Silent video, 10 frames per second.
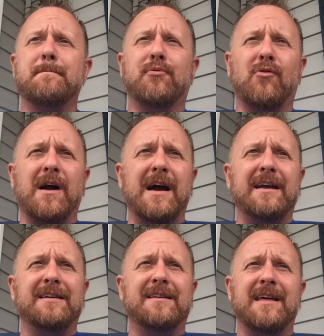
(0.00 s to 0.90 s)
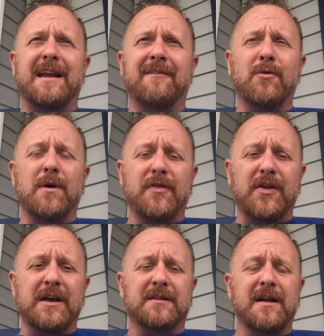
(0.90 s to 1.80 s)
pride that everyone
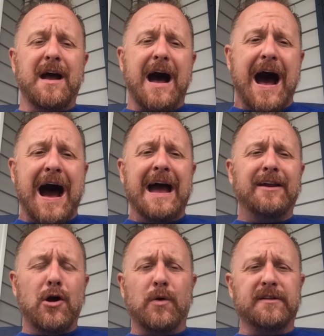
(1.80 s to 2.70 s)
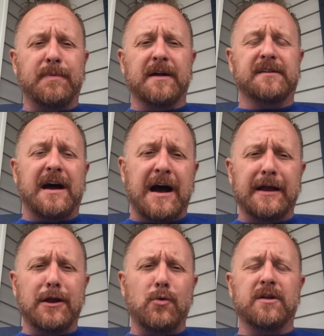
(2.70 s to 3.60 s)
thinks, I know what's best,
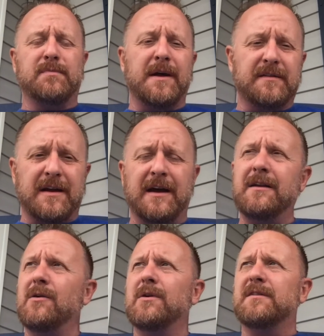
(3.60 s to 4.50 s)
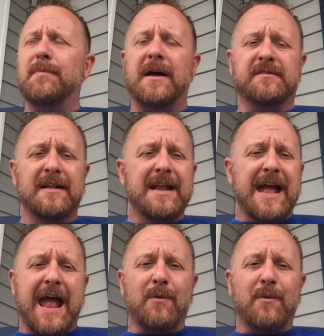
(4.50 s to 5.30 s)
I know what's best, I know what's best.